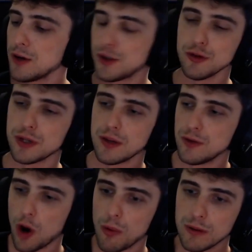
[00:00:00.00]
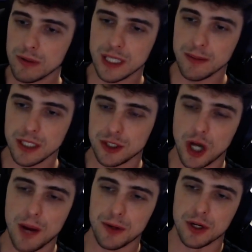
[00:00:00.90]
dude, no one was able to
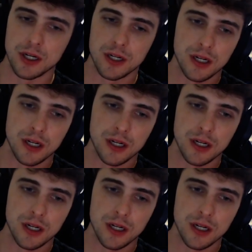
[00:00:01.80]
stop her.